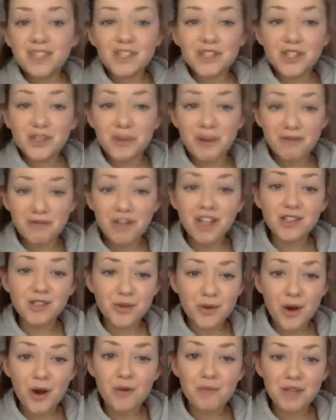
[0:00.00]
So I really
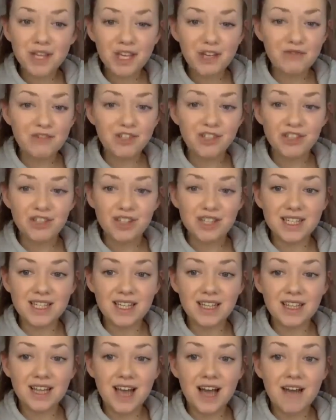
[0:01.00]
do hope that you've enjoyed this
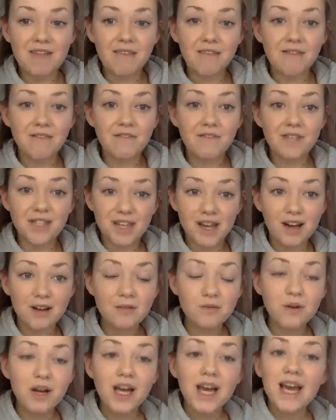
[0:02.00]
live
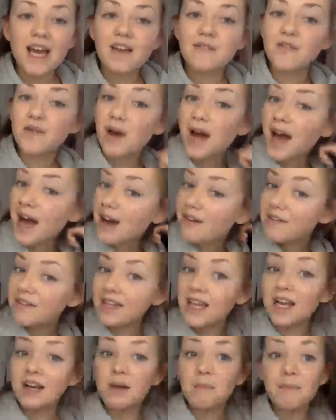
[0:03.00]
video. If you have,
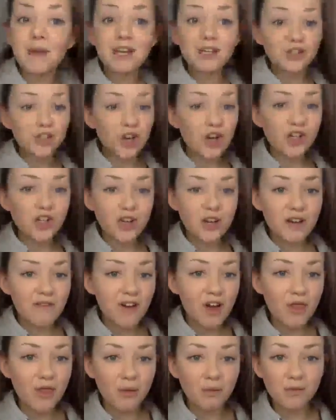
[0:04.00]
then make sure you give
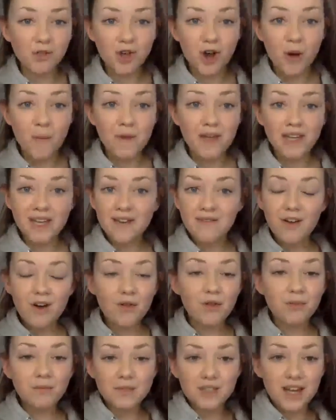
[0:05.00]
it a thumbs up. Give it a
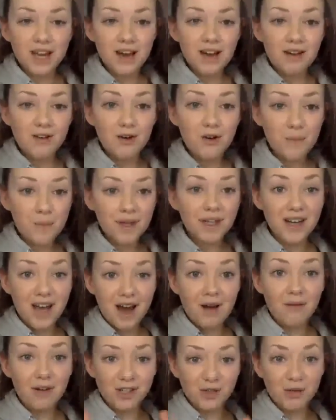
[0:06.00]
thumbs up
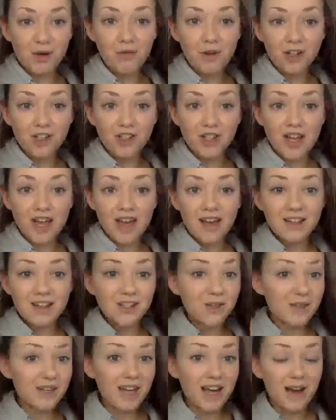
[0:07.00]
now as you are watching it.
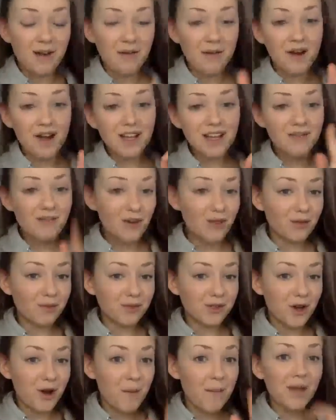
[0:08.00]
Do it now. Give it a
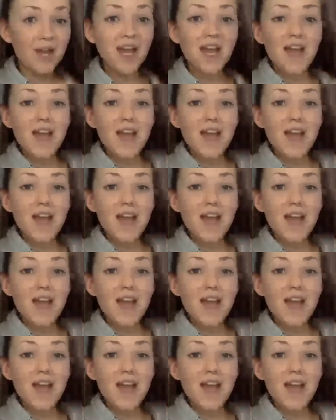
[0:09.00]
thumbs up